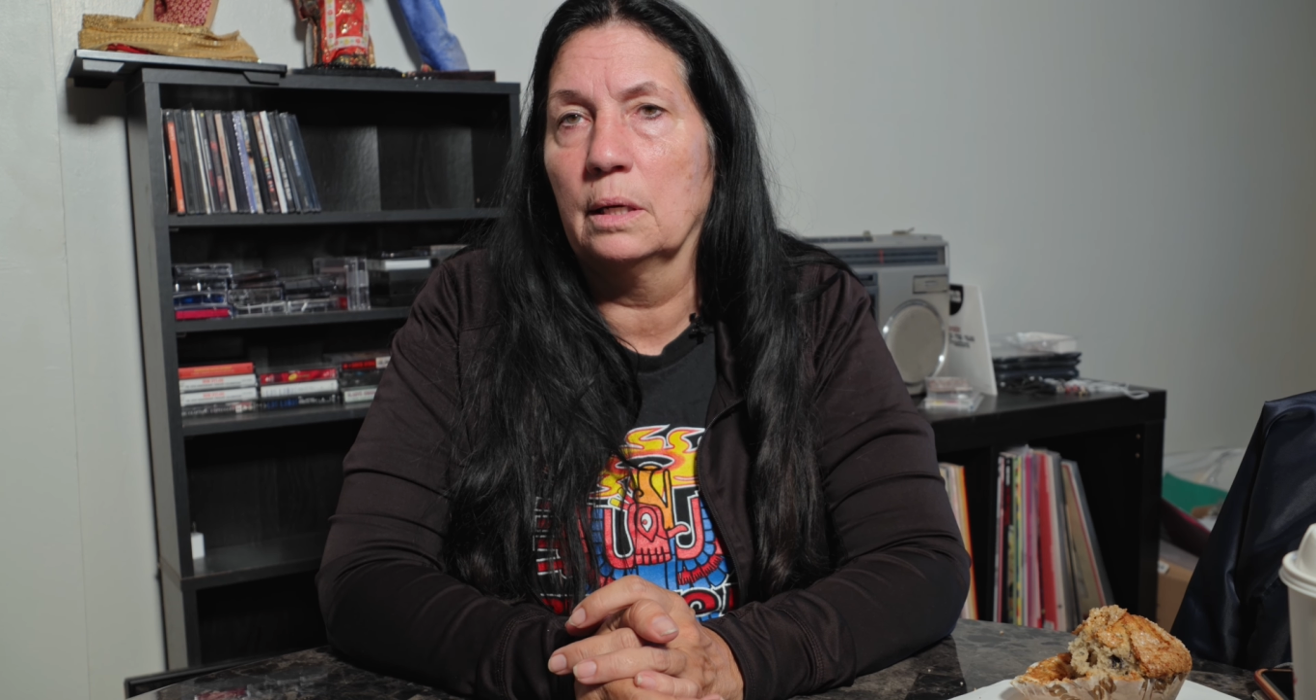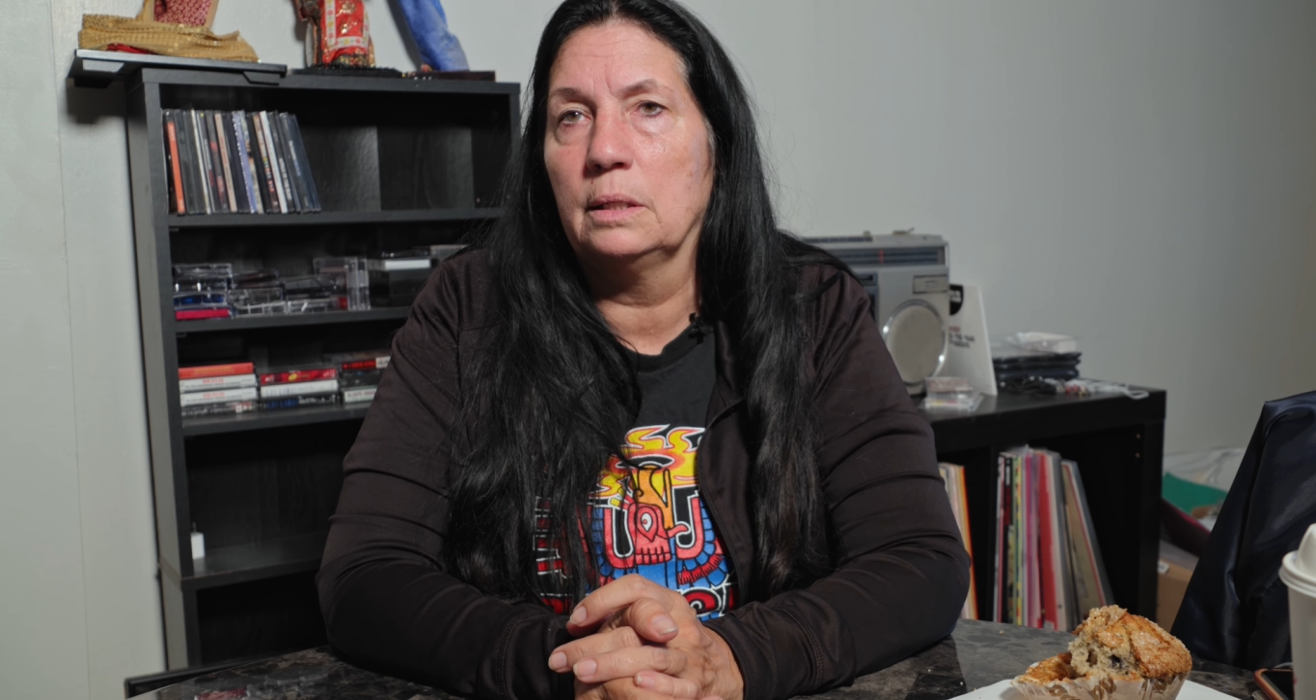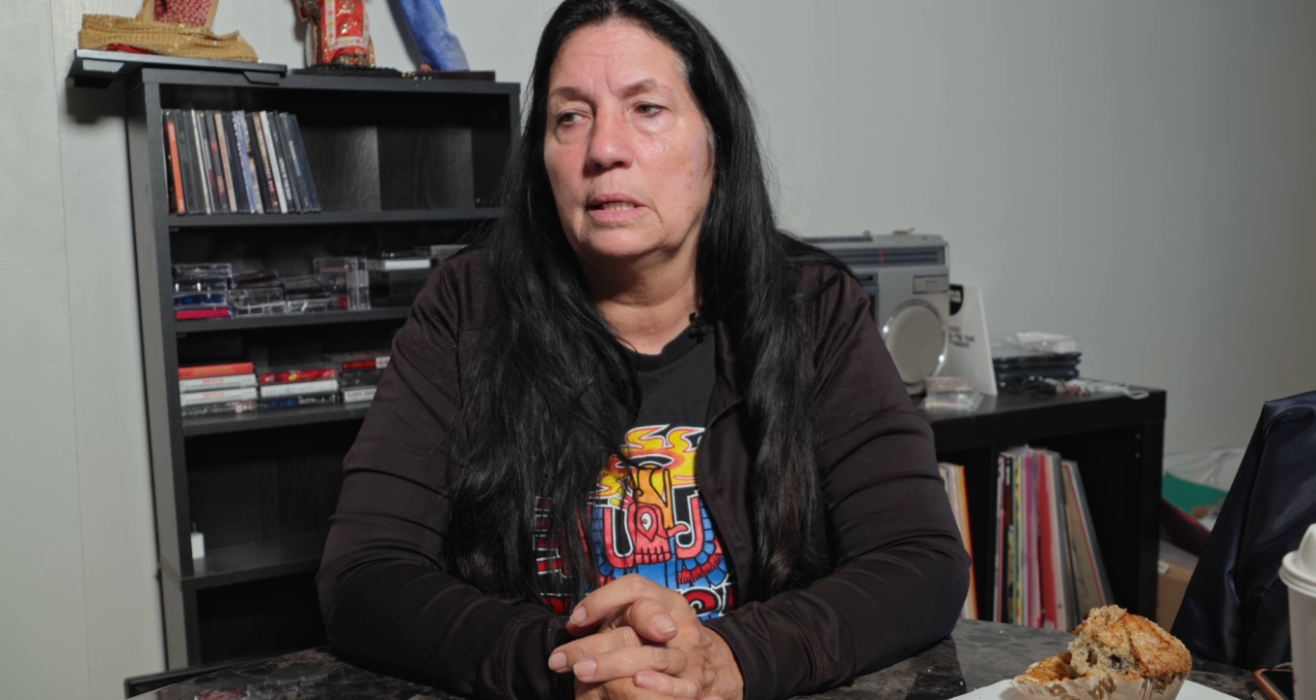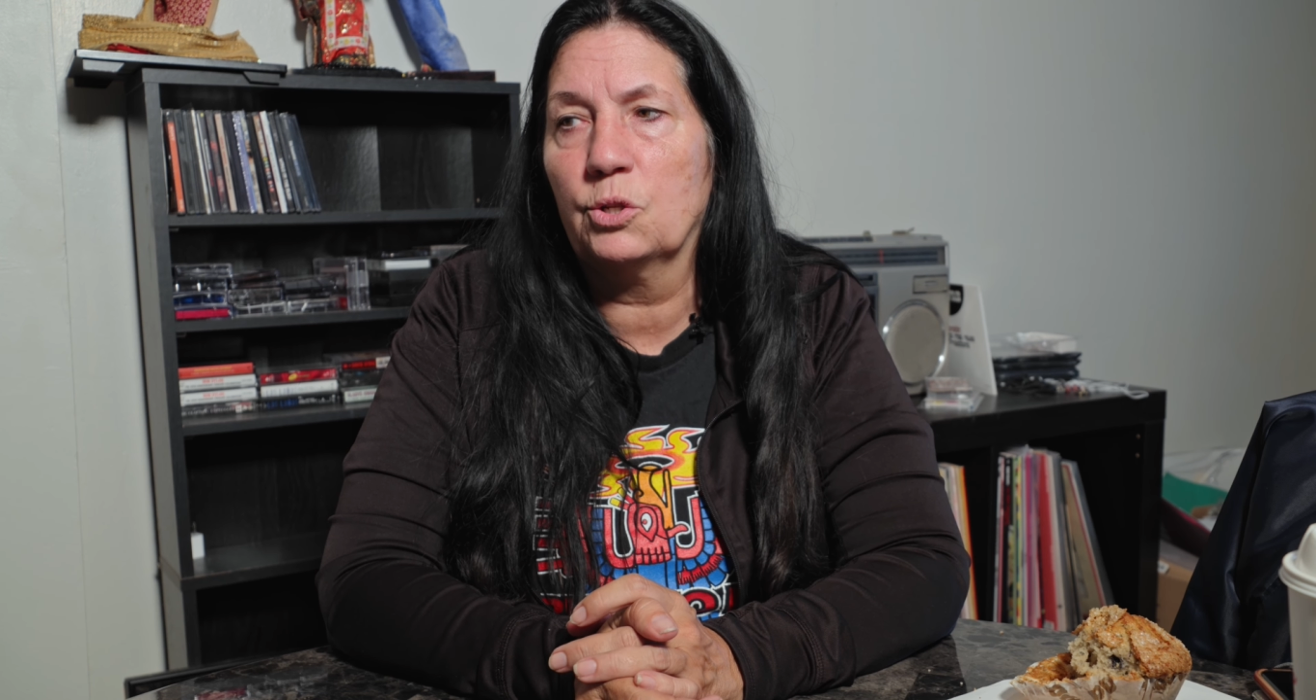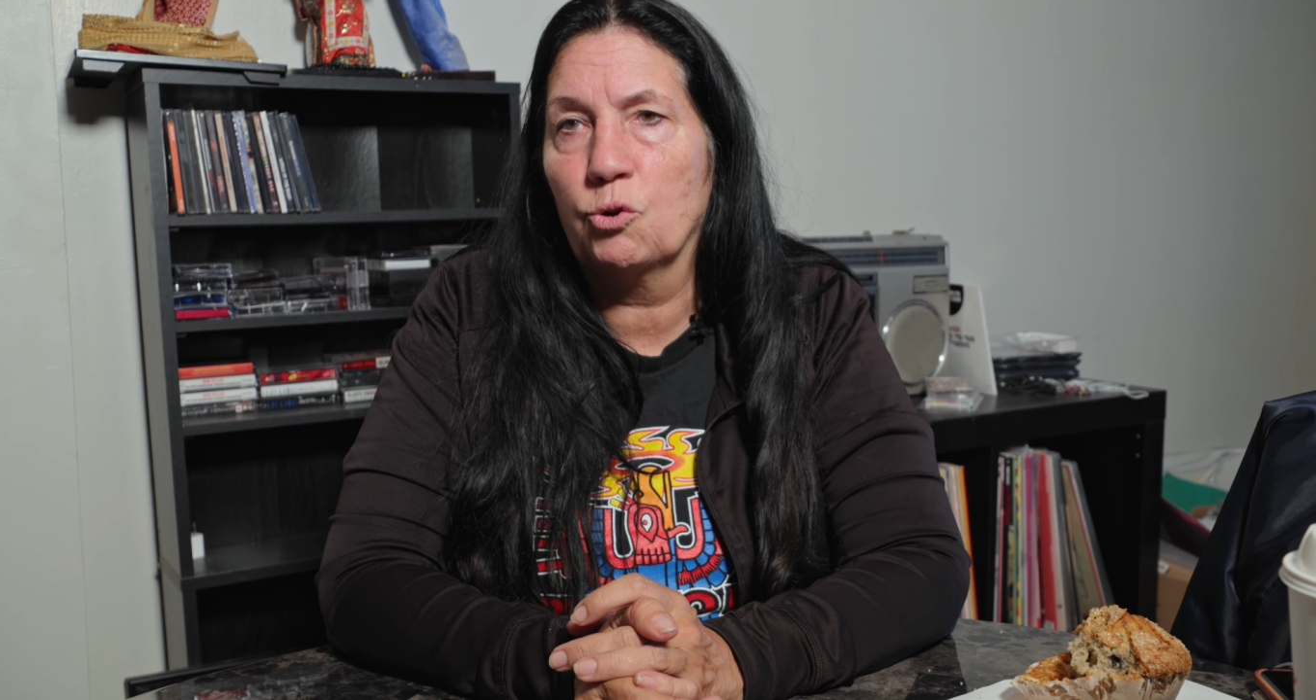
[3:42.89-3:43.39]

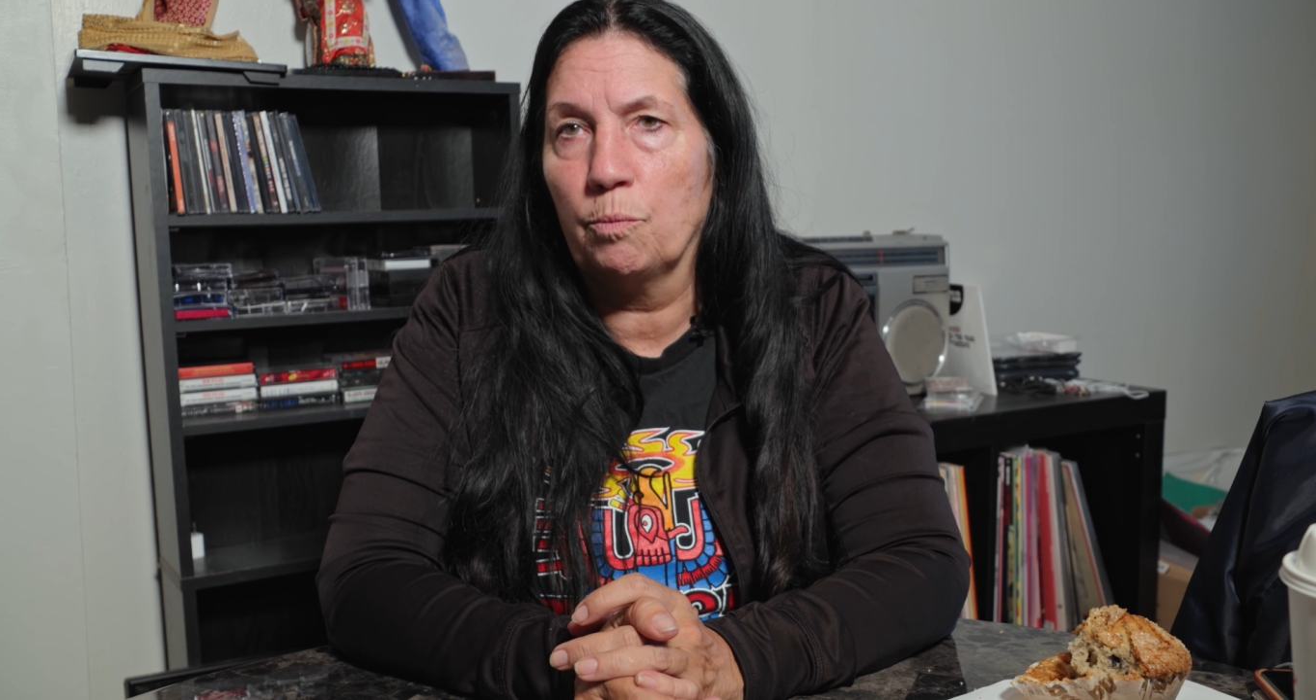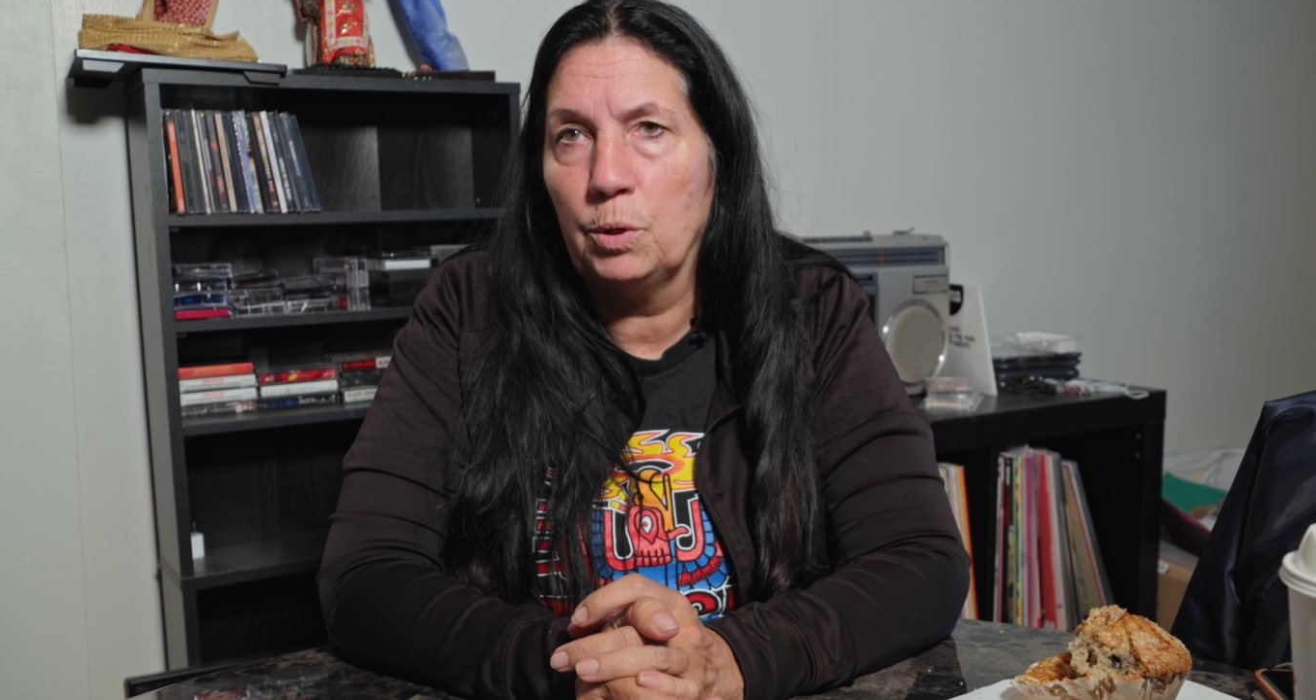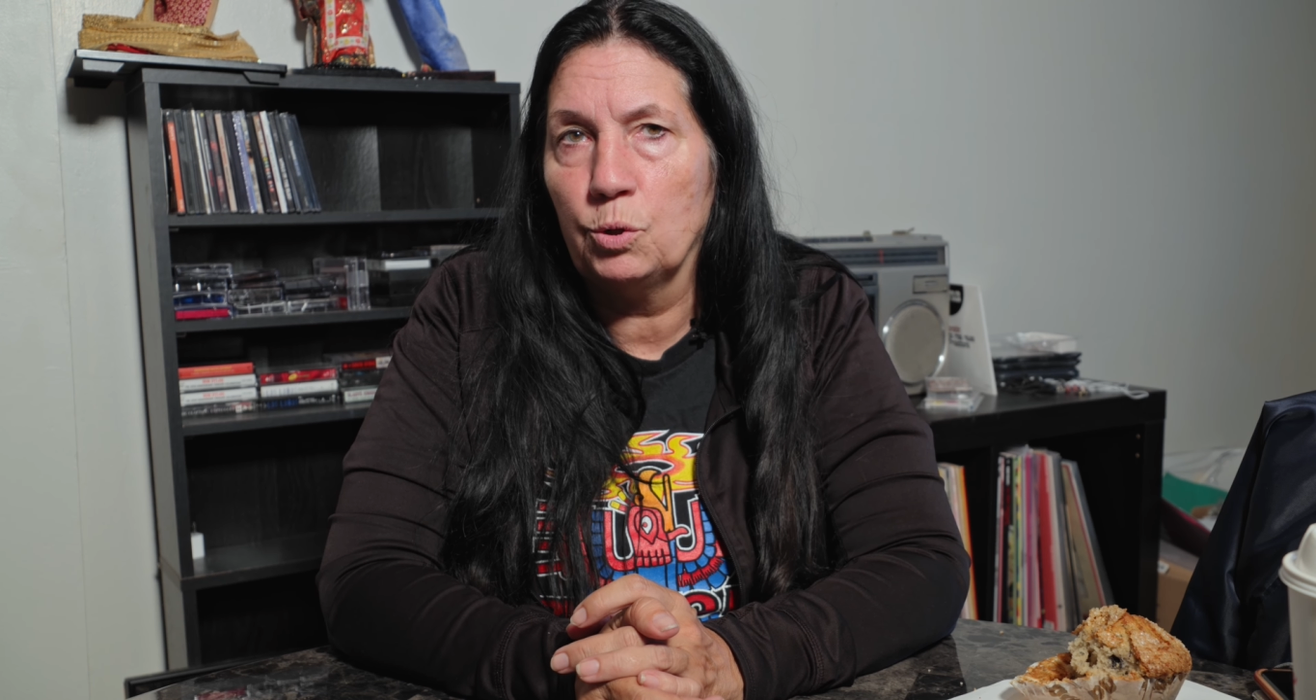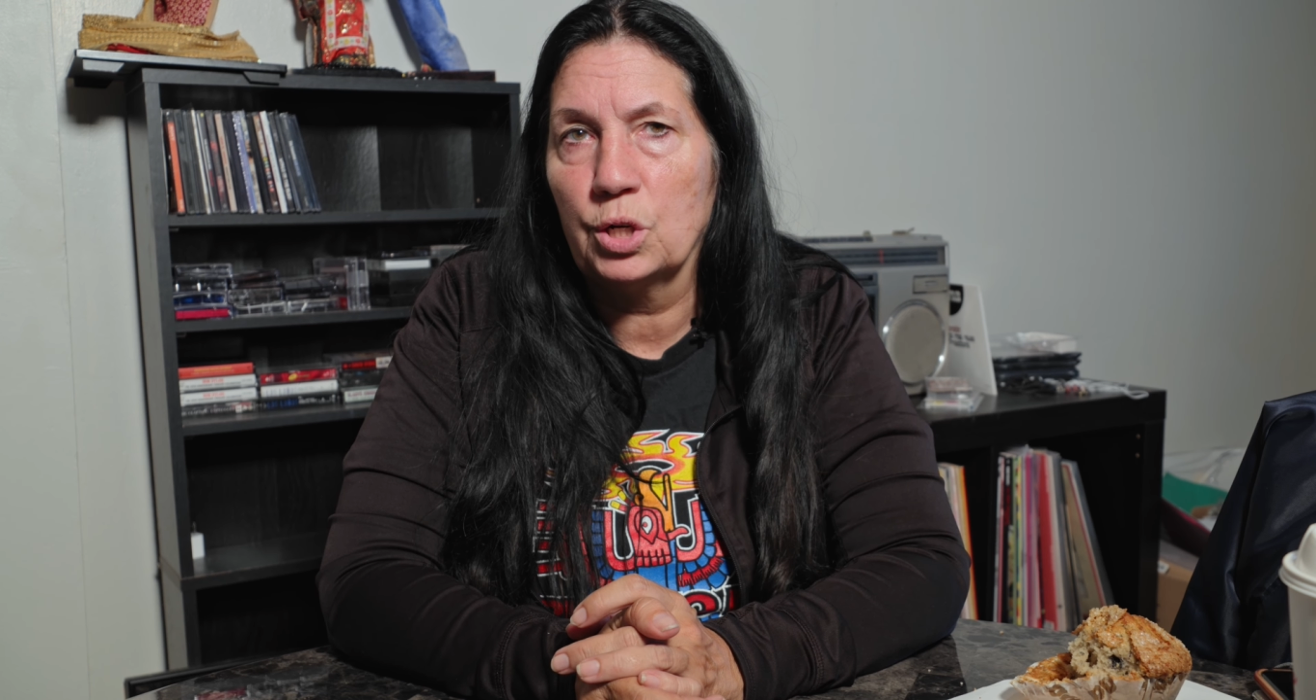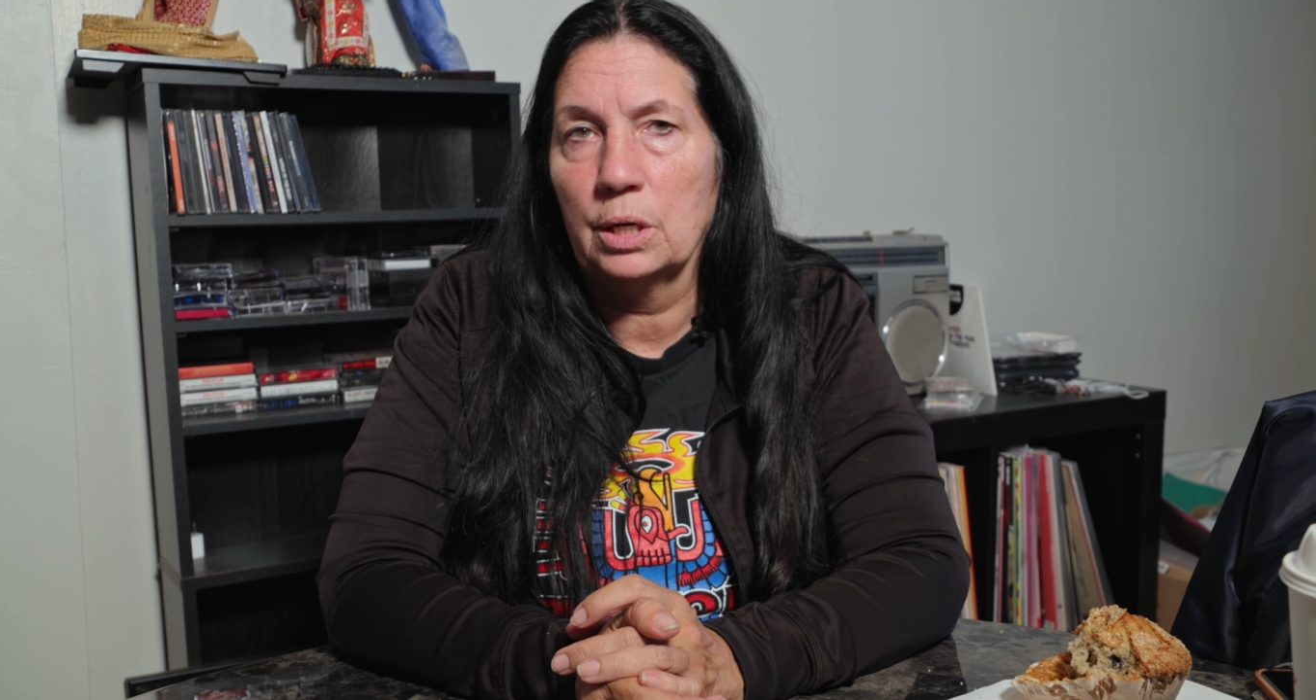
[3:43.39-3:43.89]

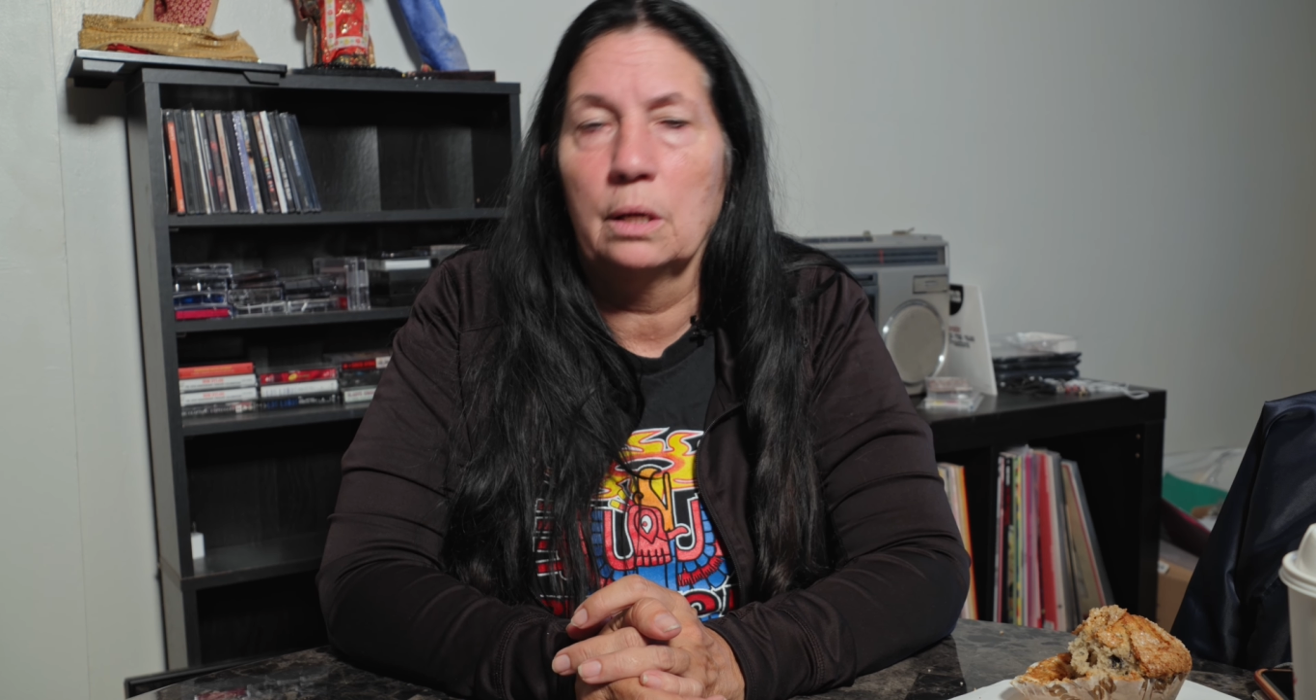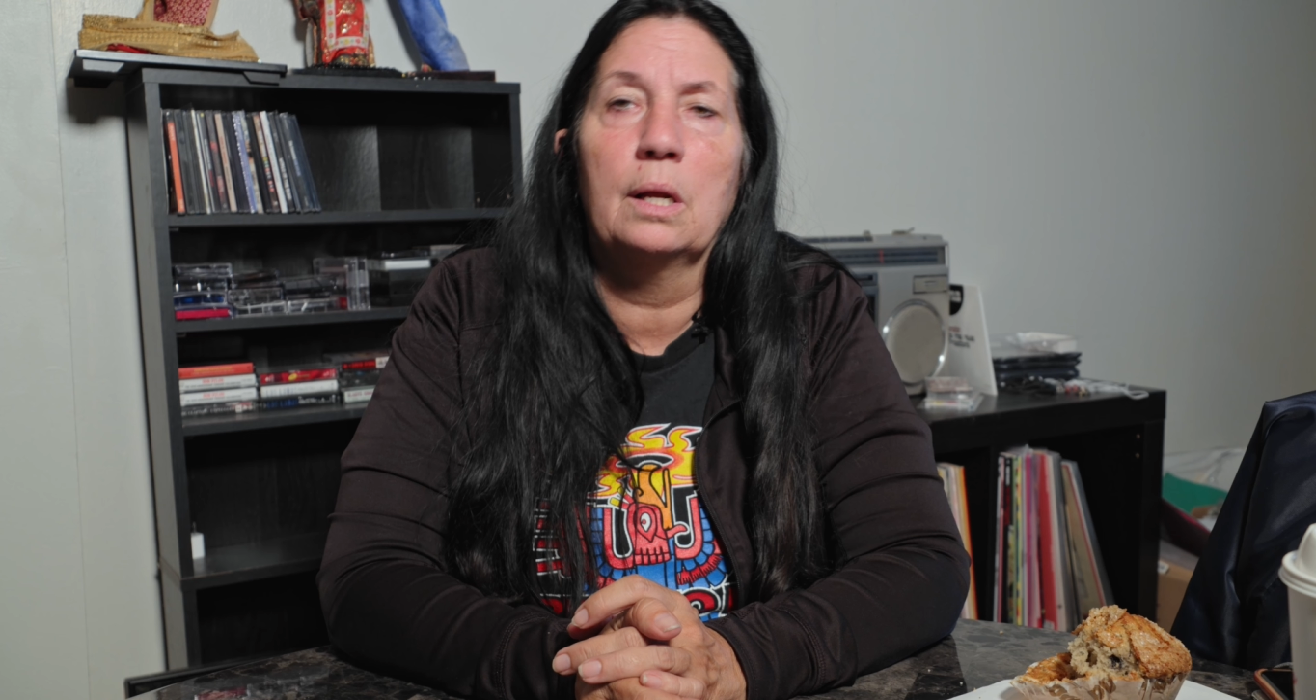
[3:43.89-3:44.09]
distribution,